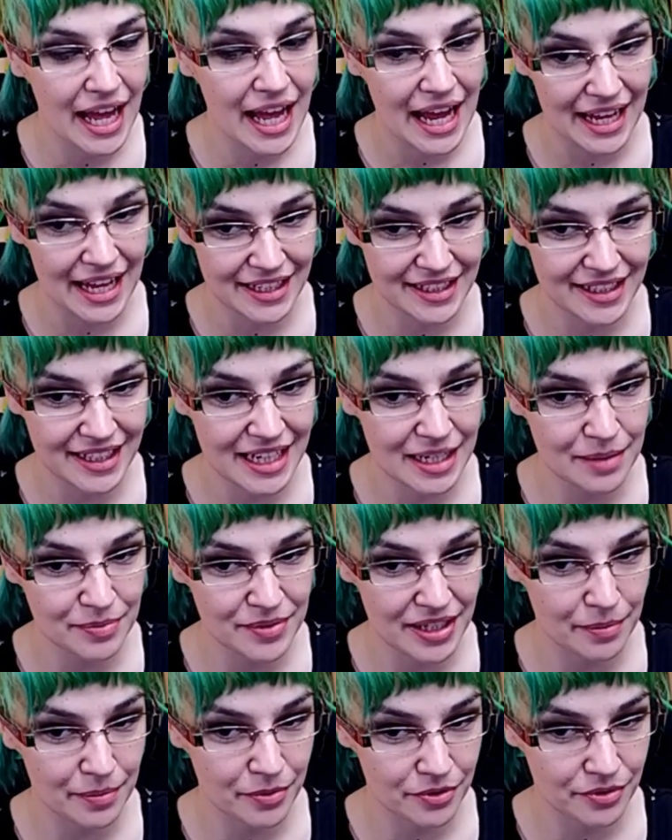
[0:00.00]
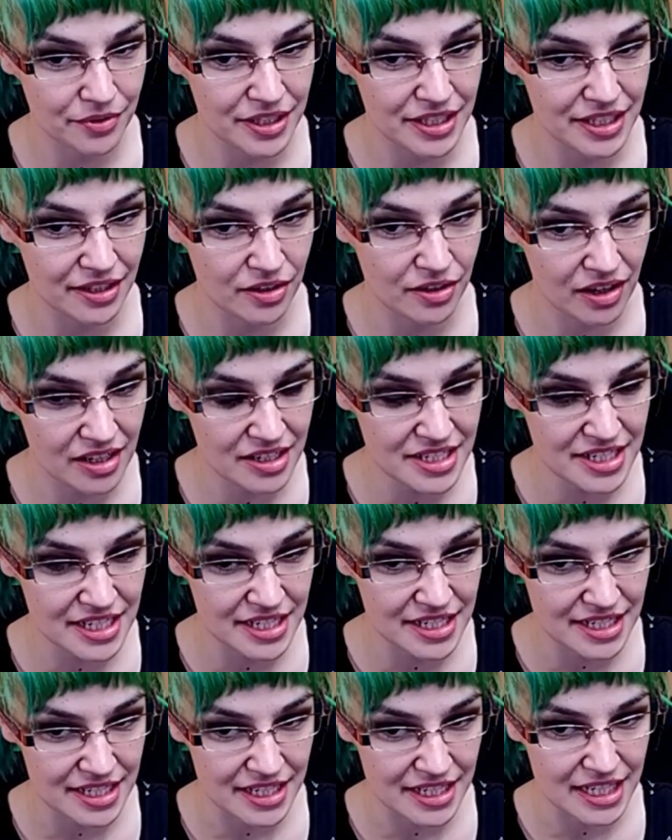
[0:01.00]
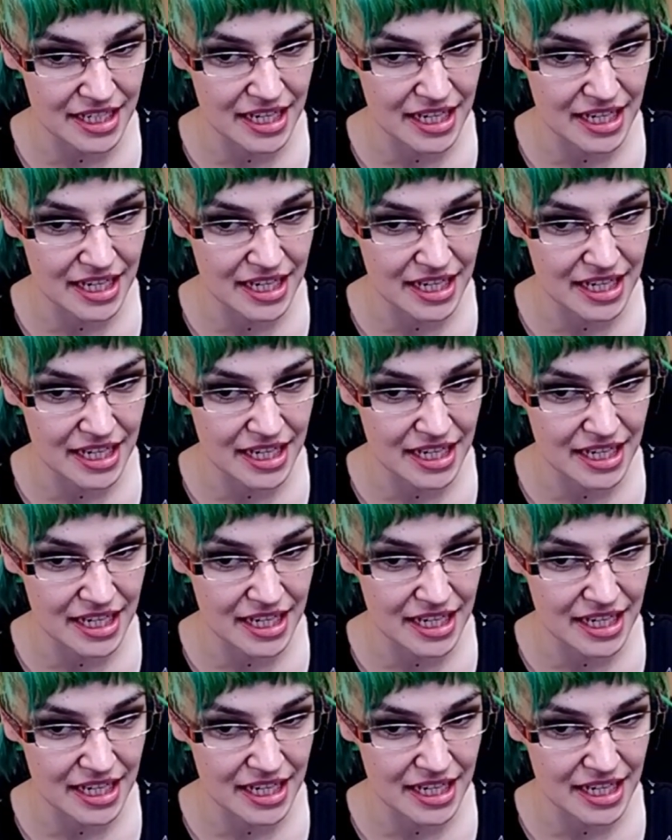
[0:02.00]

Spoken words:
and the game that I'm creating content in.